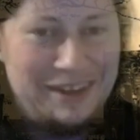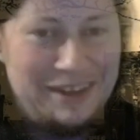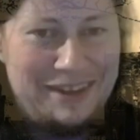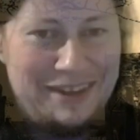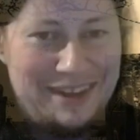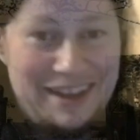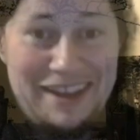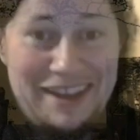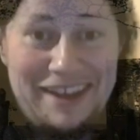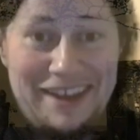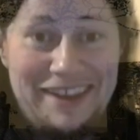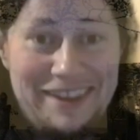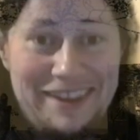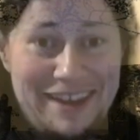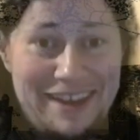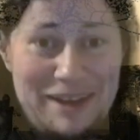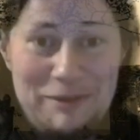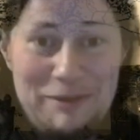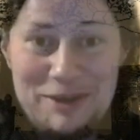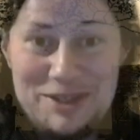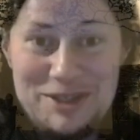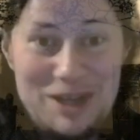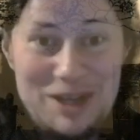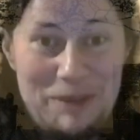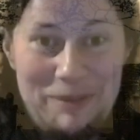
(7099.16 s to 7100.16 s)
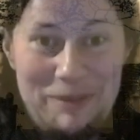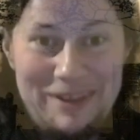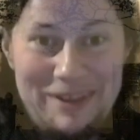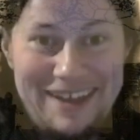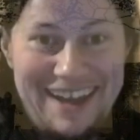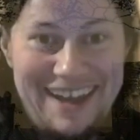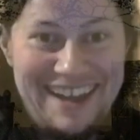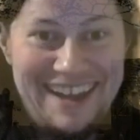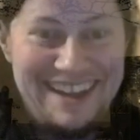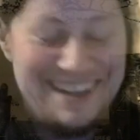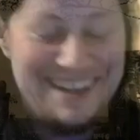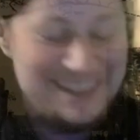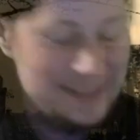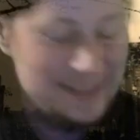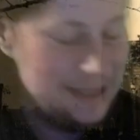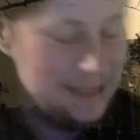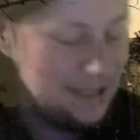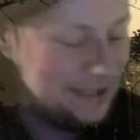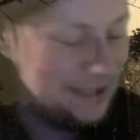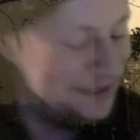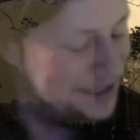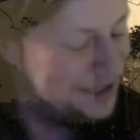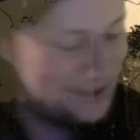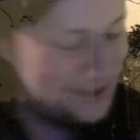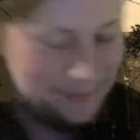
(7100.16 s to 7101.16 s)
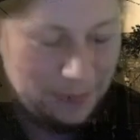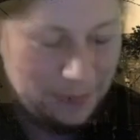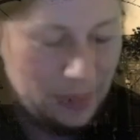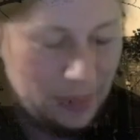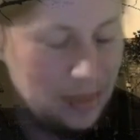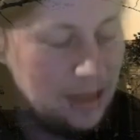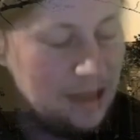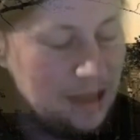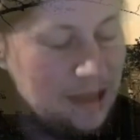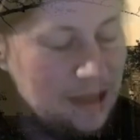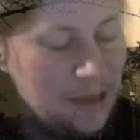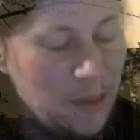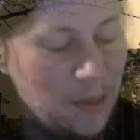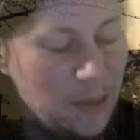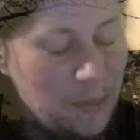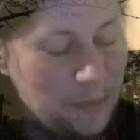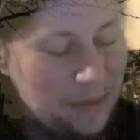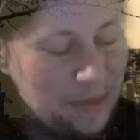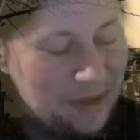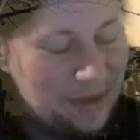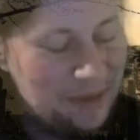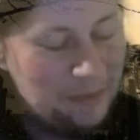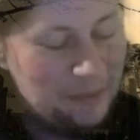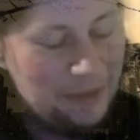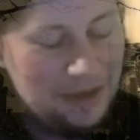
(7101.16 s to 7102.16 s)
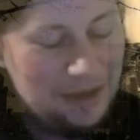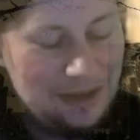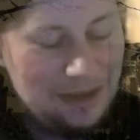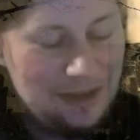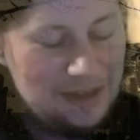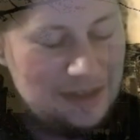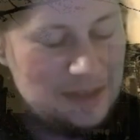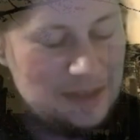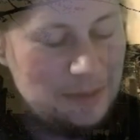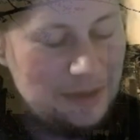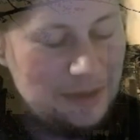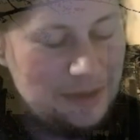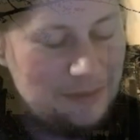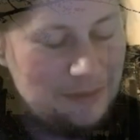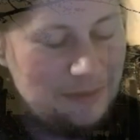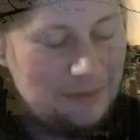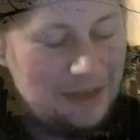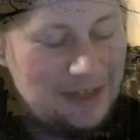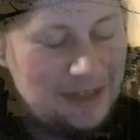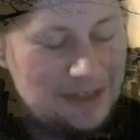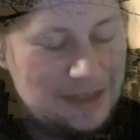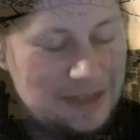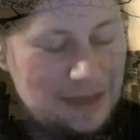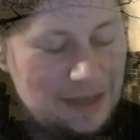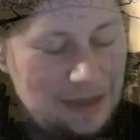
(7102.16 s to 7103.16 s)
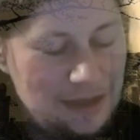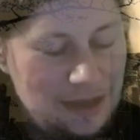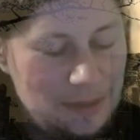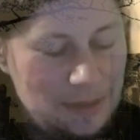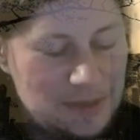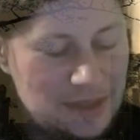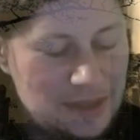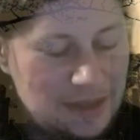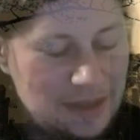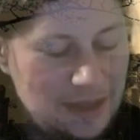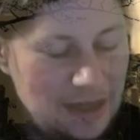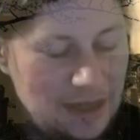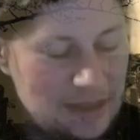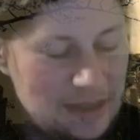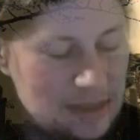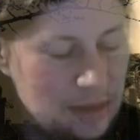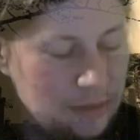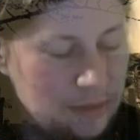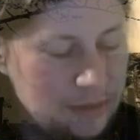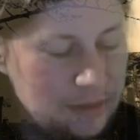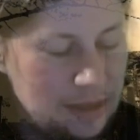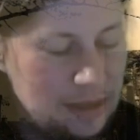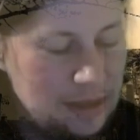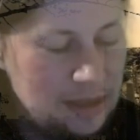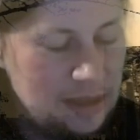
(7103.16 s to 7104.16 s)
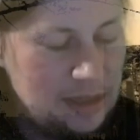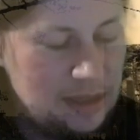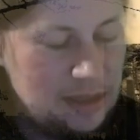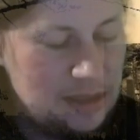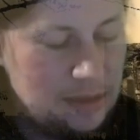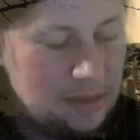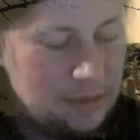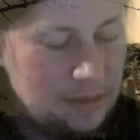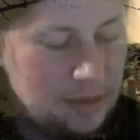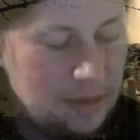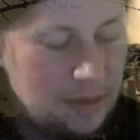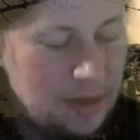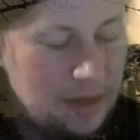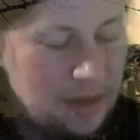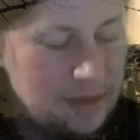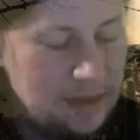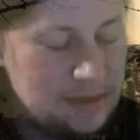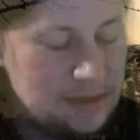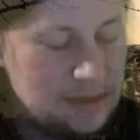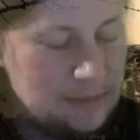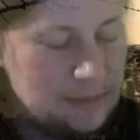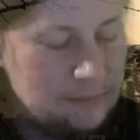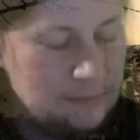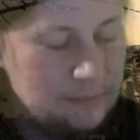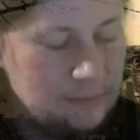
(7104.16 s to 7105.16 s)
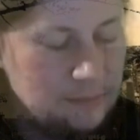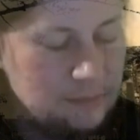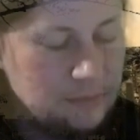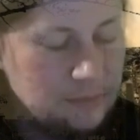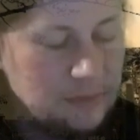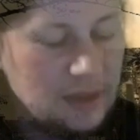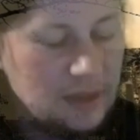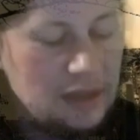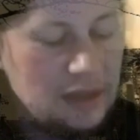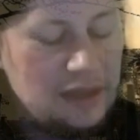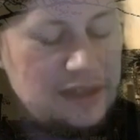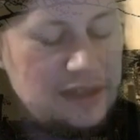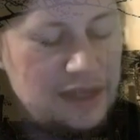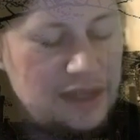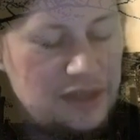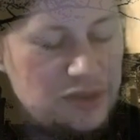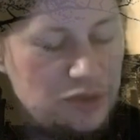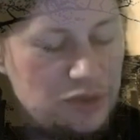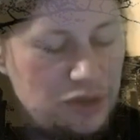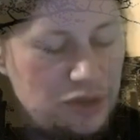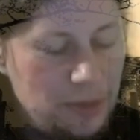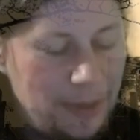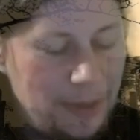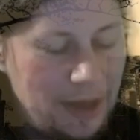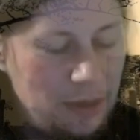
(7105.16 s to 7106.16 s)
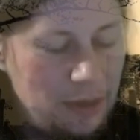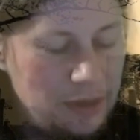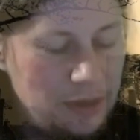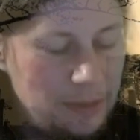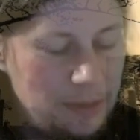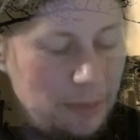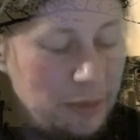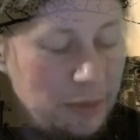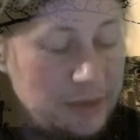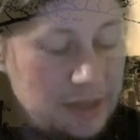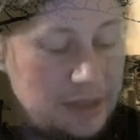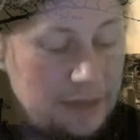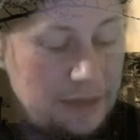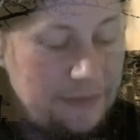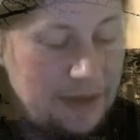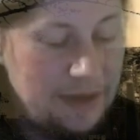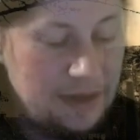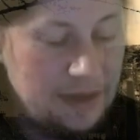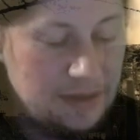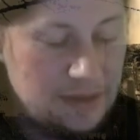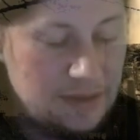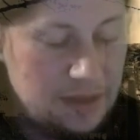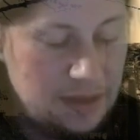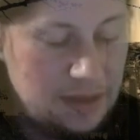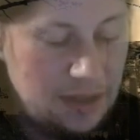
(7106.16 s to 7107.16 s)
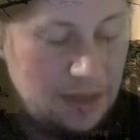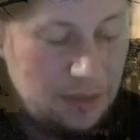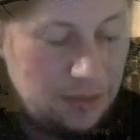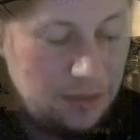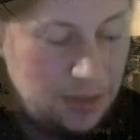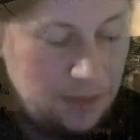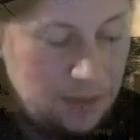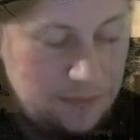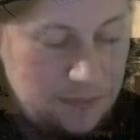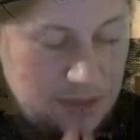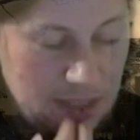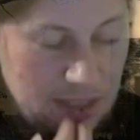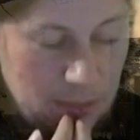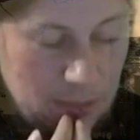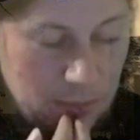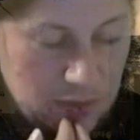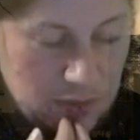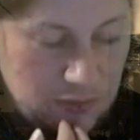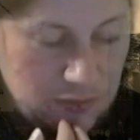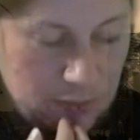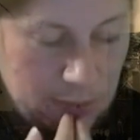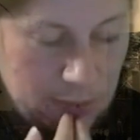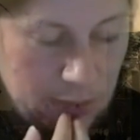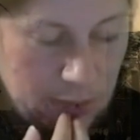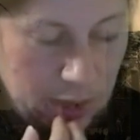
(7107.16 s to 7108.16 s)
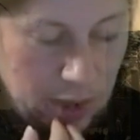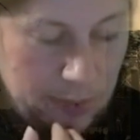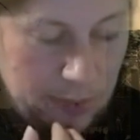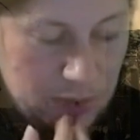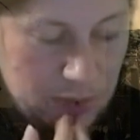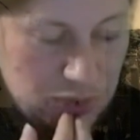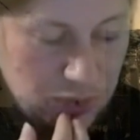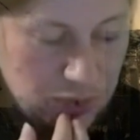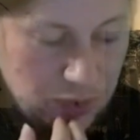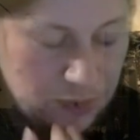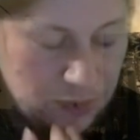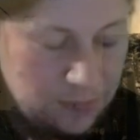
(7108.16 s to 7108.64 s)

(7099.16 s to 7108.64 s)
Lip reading: And they were doppelgangers! When Elizabeth released her lips and gazed longingly into her eyes, Lisette saw the pointed fangs that now curved downwards from her upper jaw.